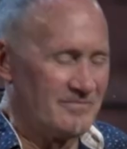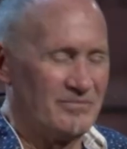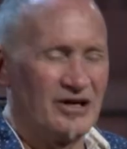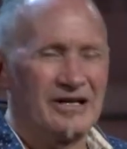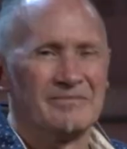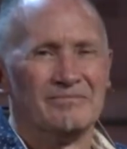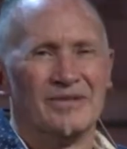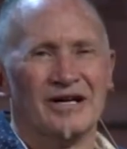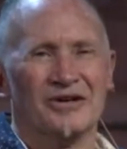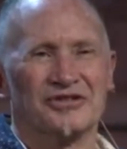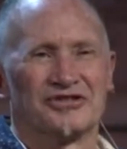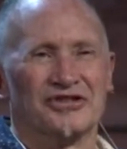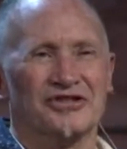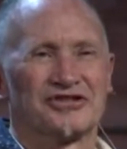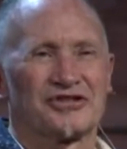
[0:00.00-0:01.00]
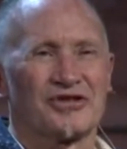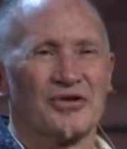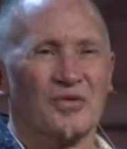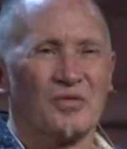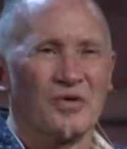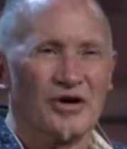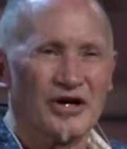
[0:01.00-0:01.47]
But Moses,
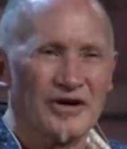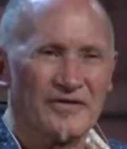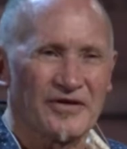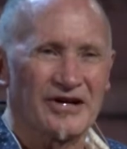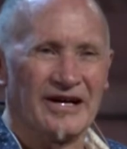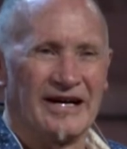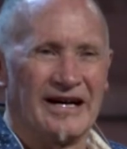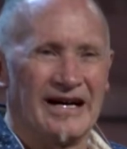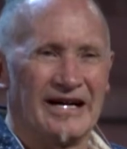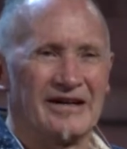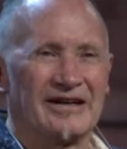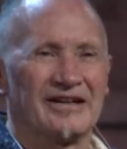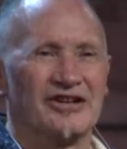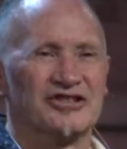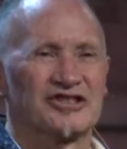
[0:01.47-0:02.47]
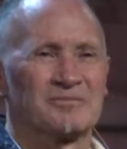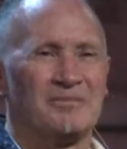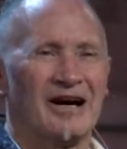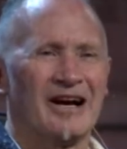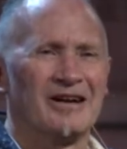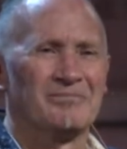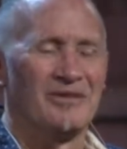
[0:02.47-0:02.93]
the Word of God,
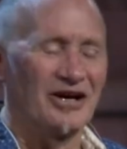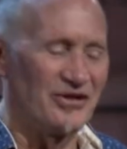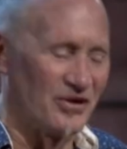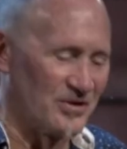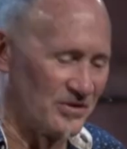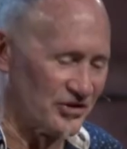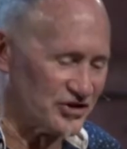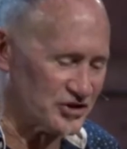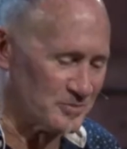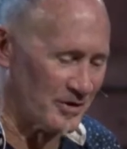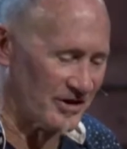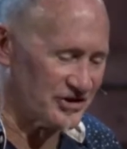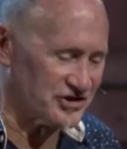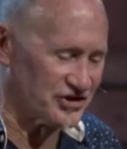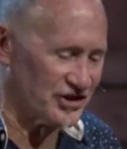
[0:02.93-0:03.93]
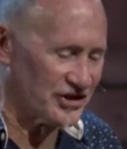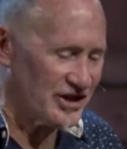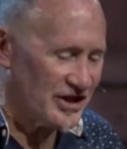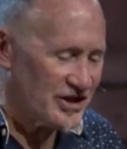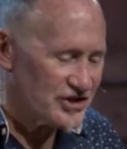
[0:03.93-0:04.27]
inspired by the Holy Spirit, said,